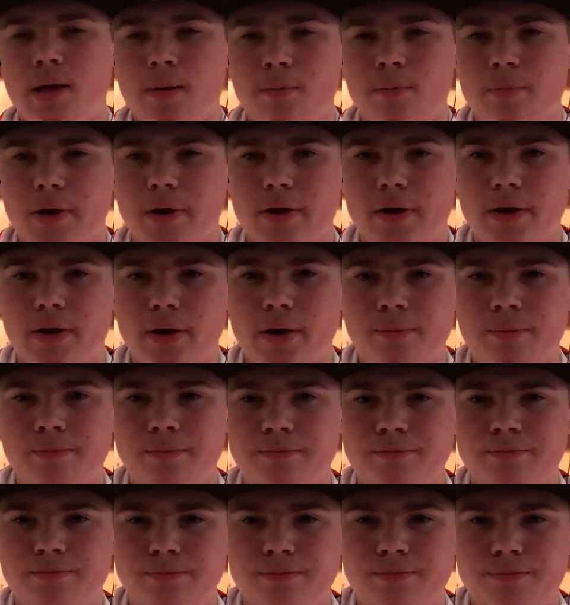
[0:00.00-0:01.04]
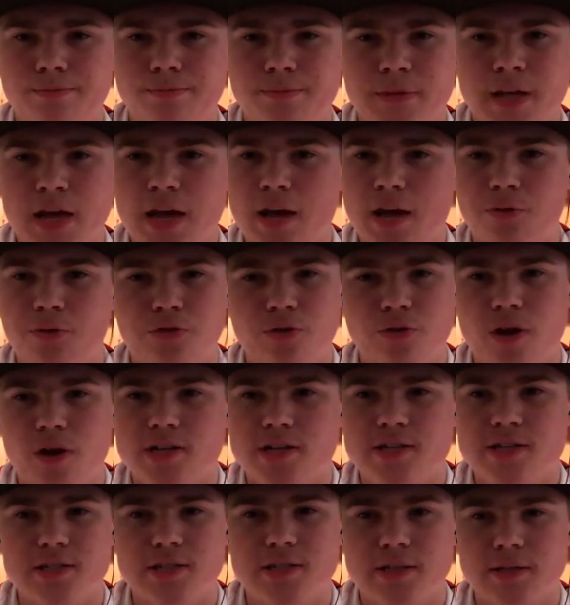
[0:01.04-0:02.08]
But, it was
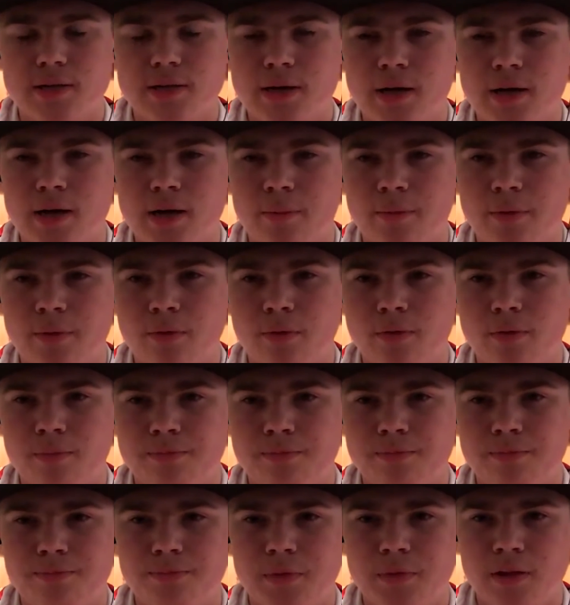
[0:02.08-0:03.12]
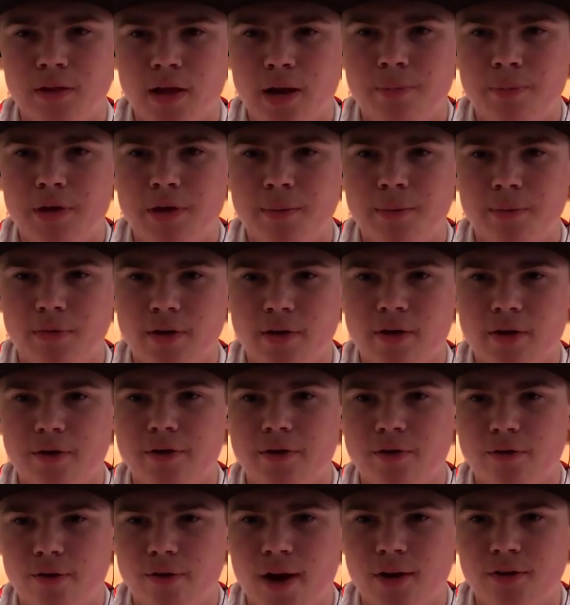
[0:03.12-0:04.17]
crazy. There were a lot of people there
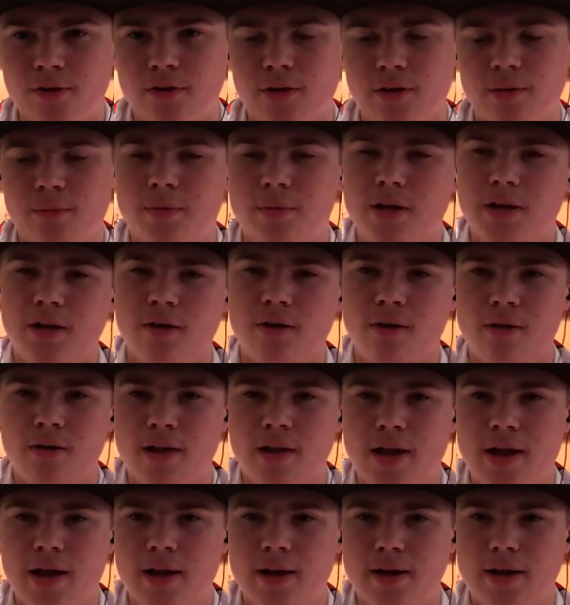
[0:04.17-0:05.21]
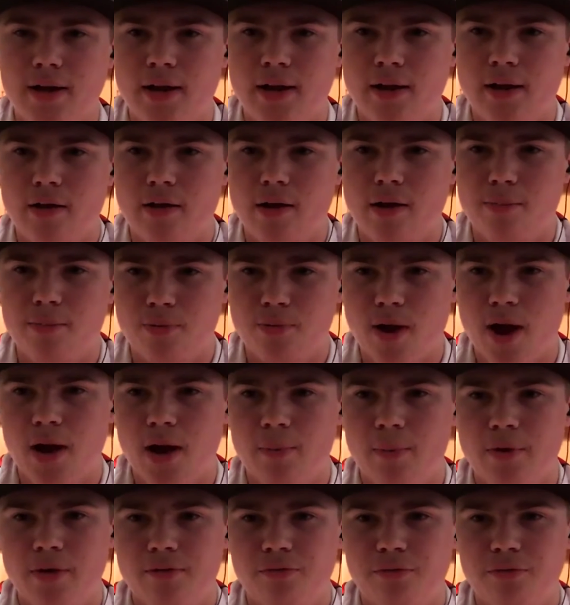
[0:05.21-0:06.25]
congratulating me and all that and proud
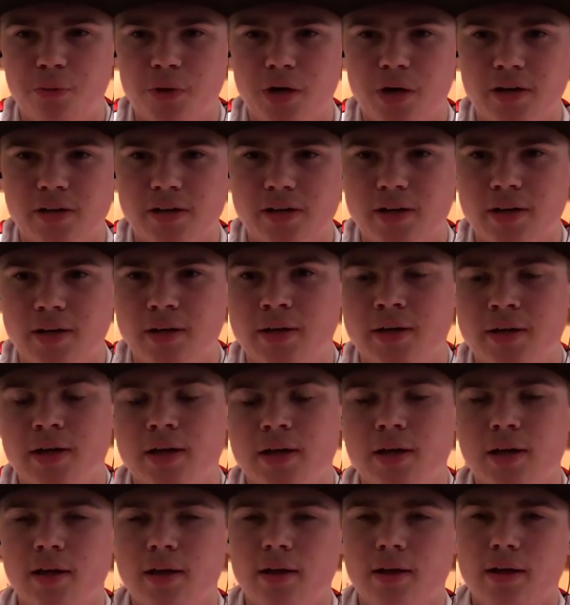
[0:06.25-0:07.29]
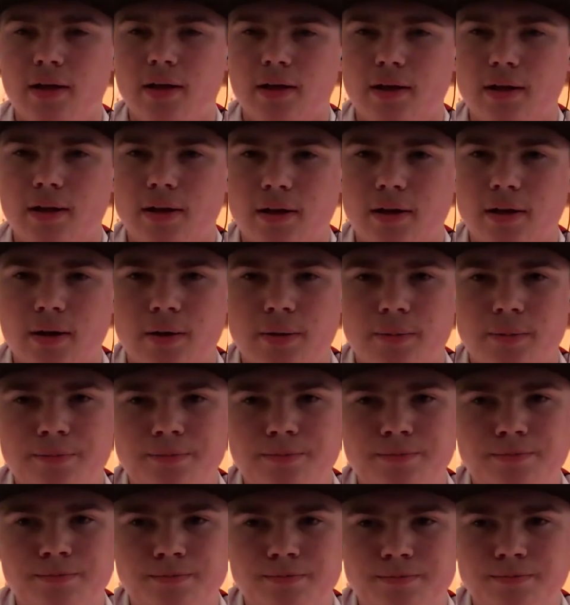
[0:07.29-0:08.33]
of me for what I did.
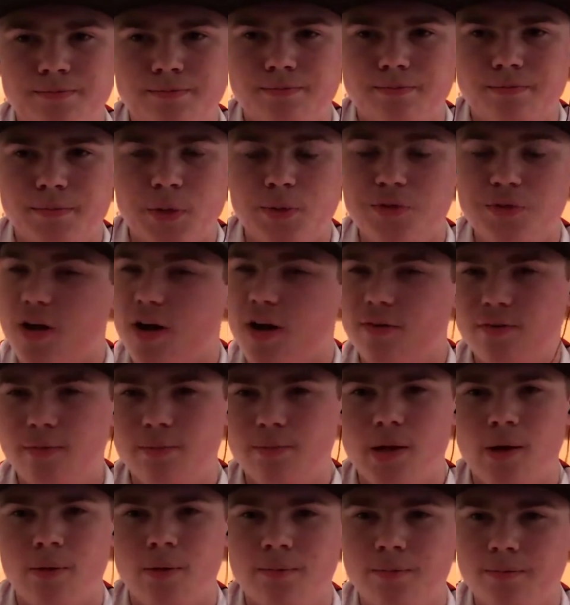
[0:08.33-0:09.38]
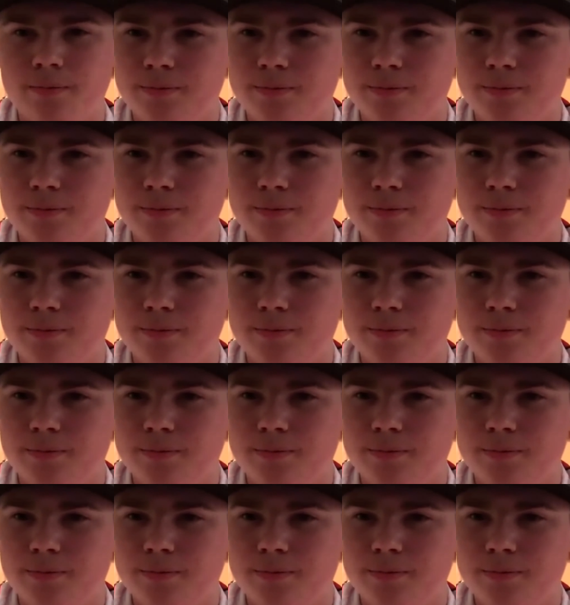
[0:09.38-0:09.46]
It was awesome, though.